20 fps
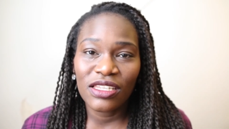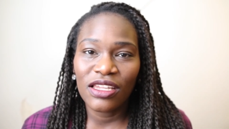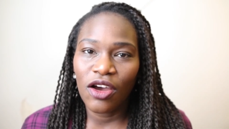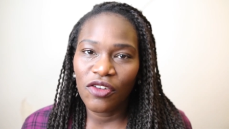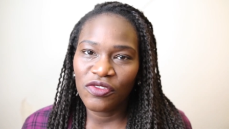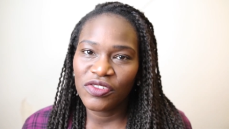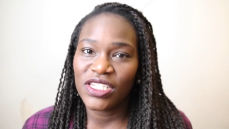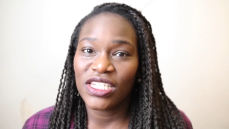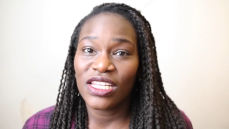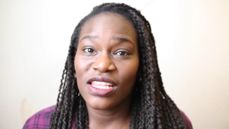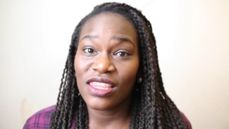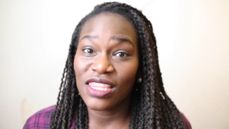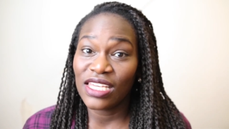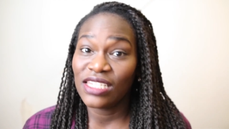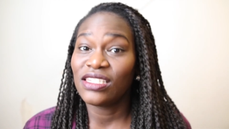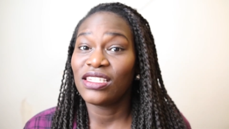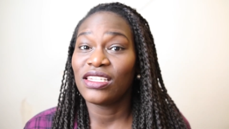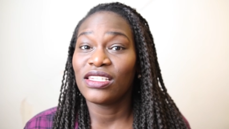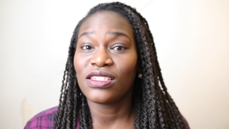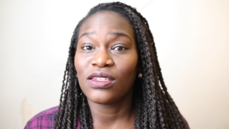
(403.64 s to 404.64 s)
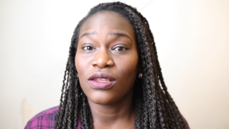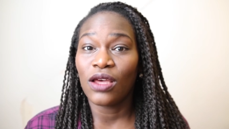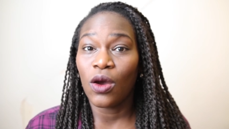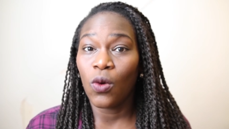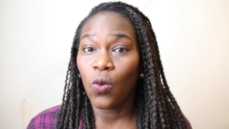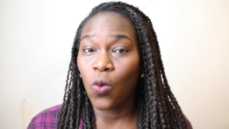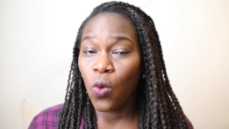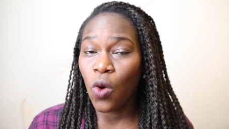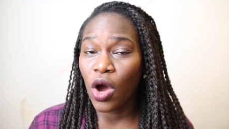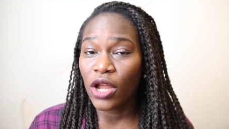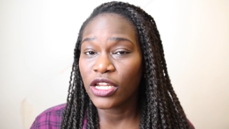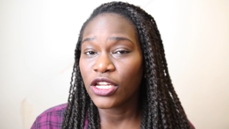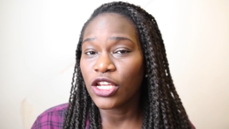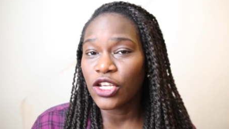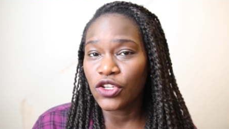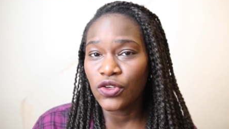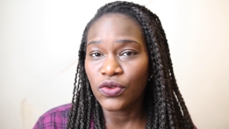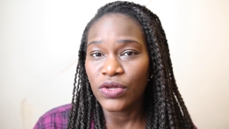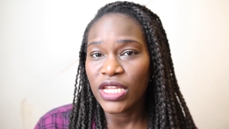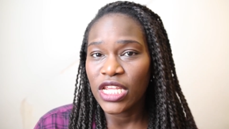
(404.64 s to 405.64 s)
obviously this is one
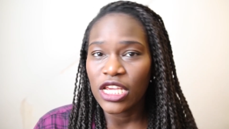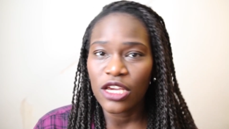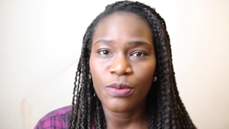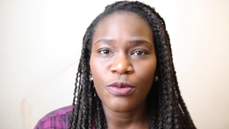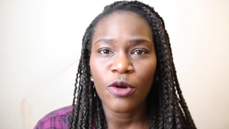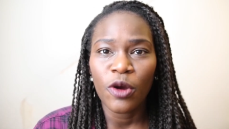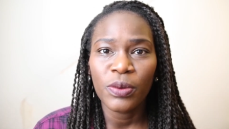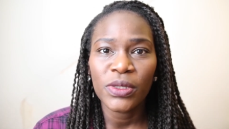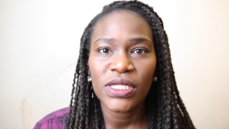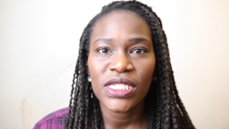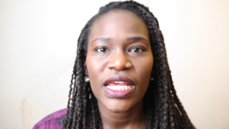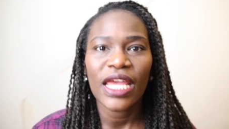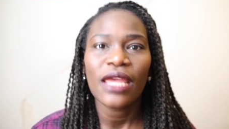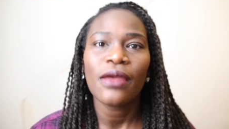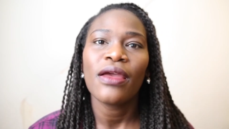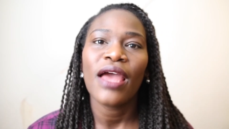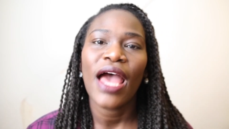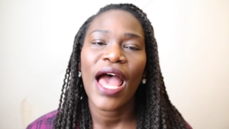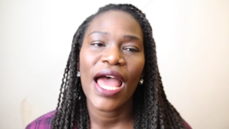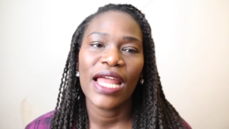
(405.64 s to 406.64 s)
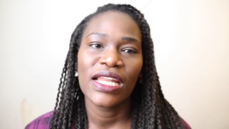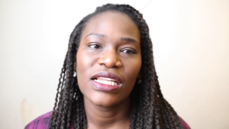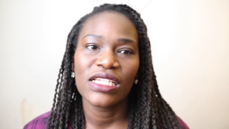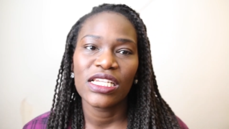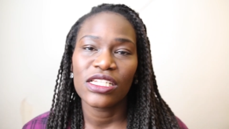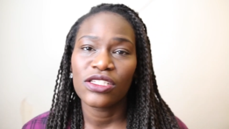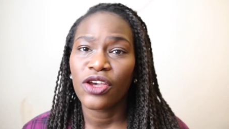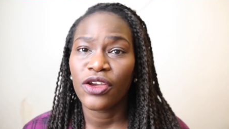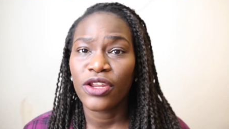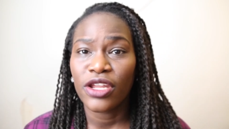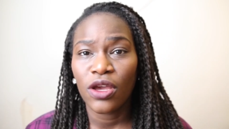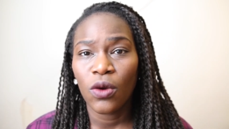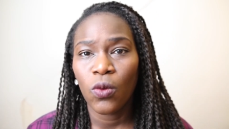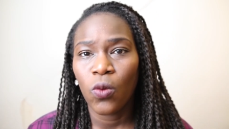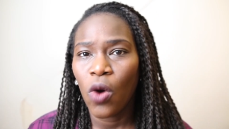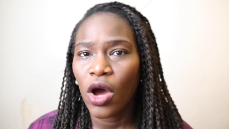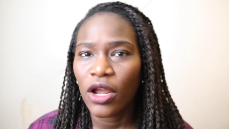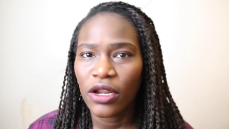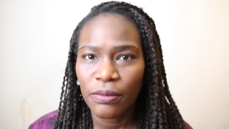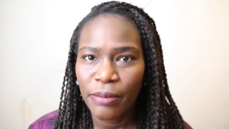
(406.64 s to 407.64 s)
unique property and it's only a
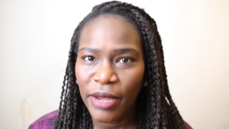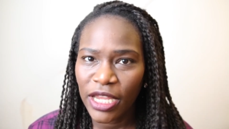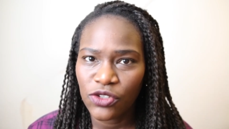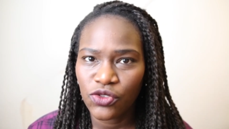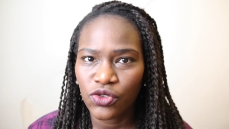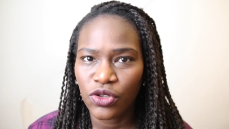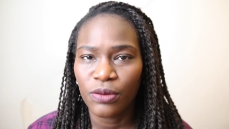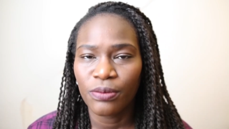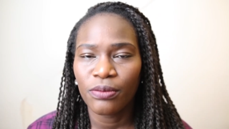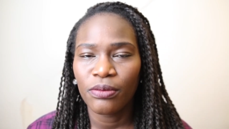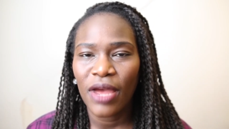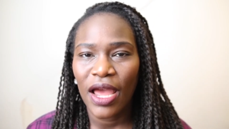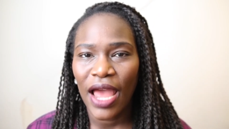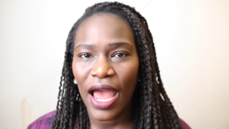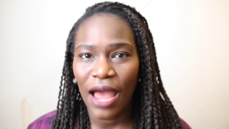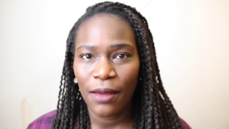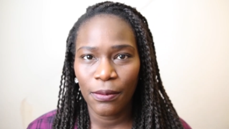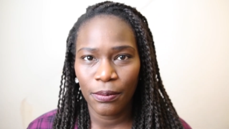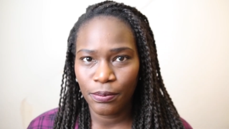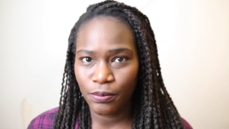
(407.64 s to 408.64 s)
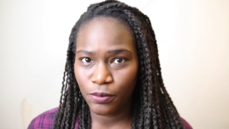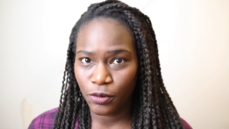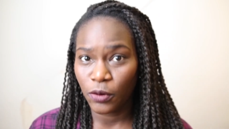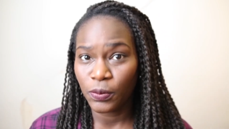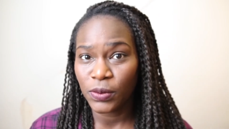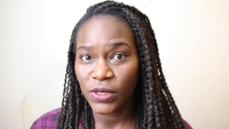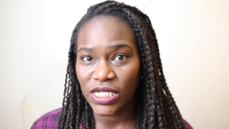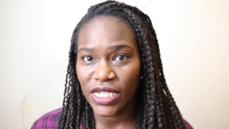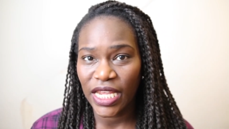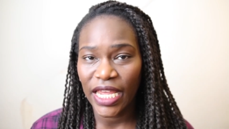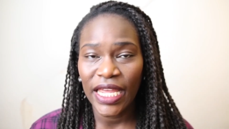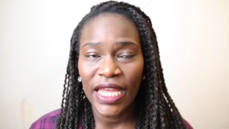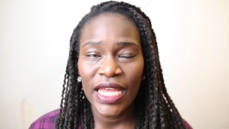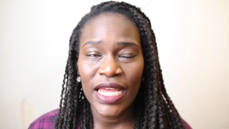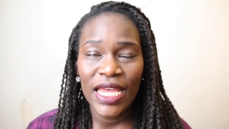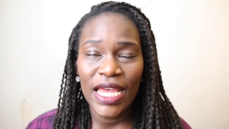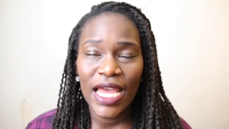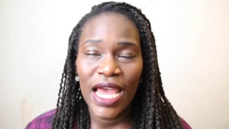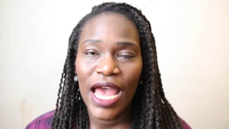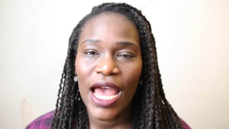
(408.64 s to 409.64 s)
1-bedroom property.
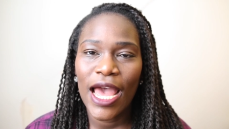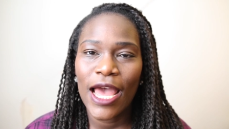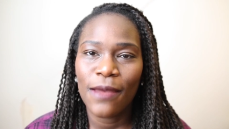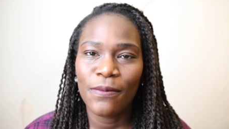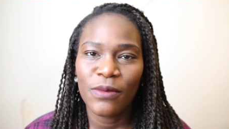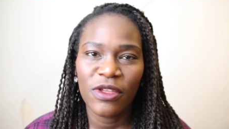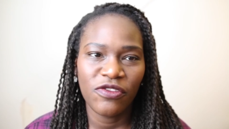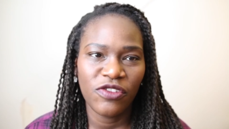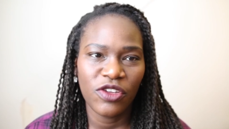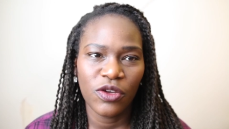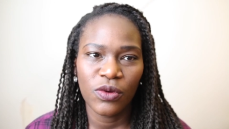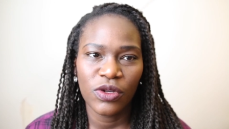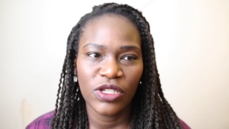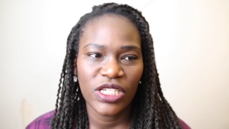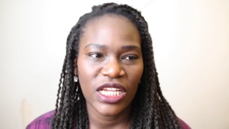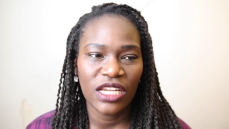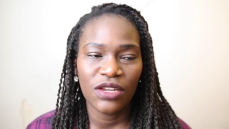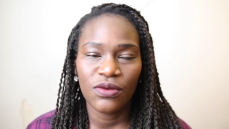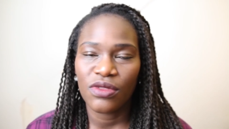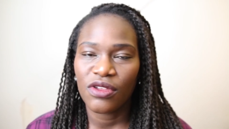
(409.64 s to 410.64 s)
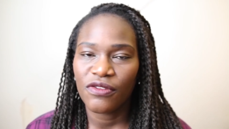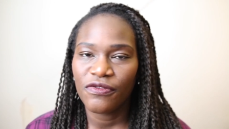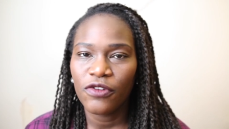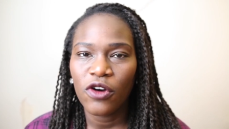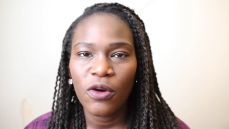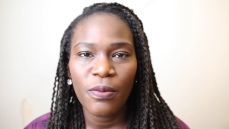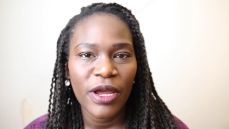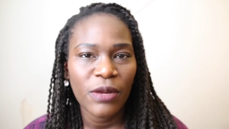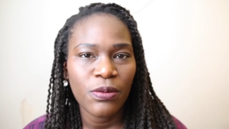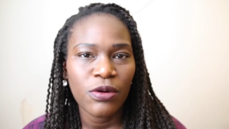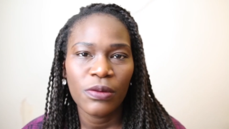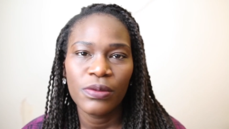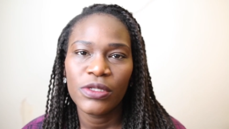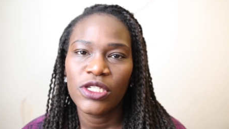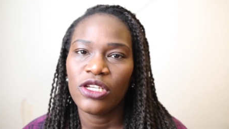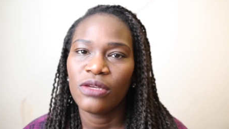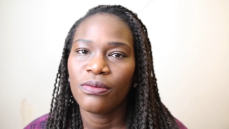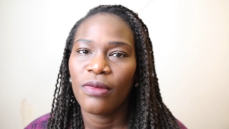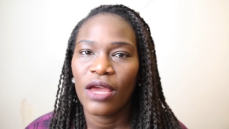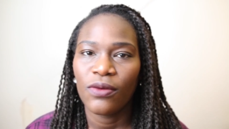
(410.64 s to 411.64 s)
If you were dealing with a 4-bed
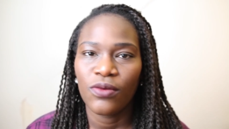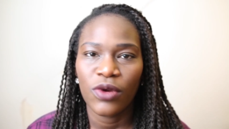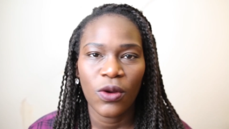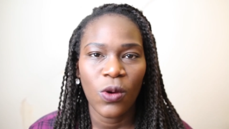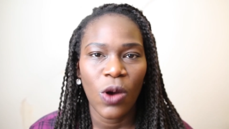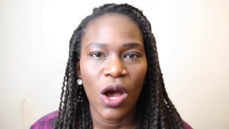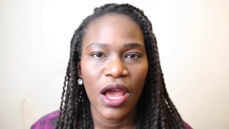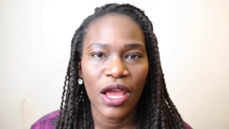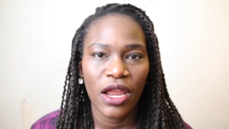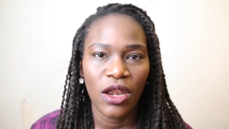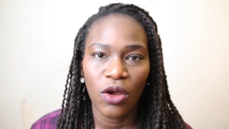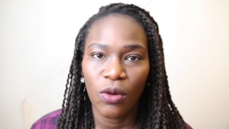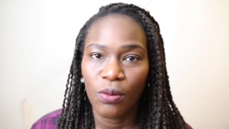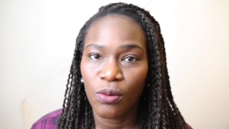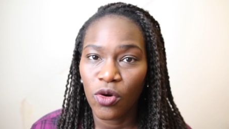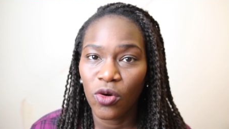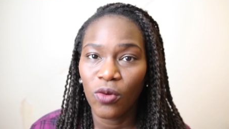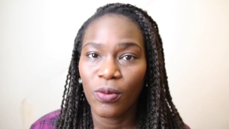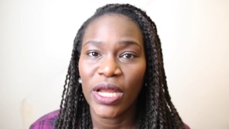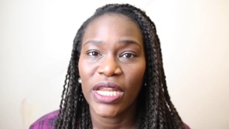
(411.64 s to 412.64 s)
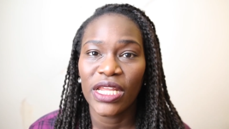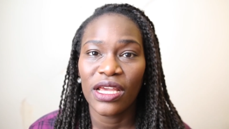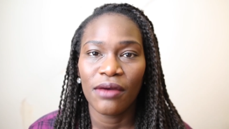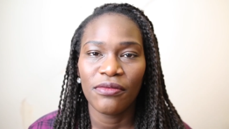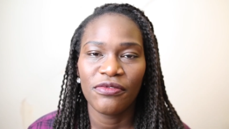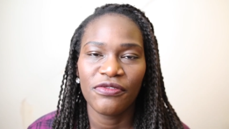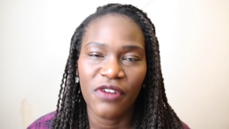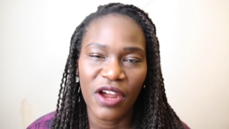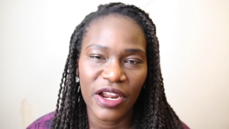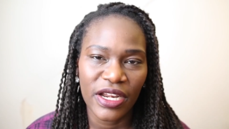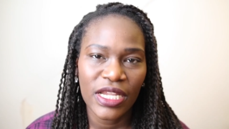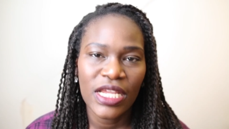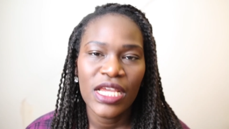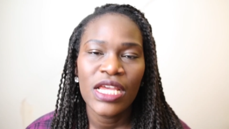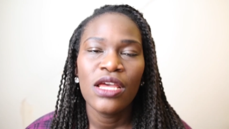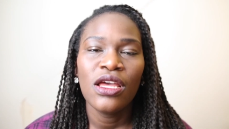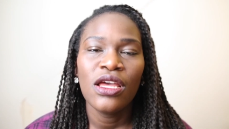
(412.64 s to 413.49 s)
property, you might require a lot more money up front.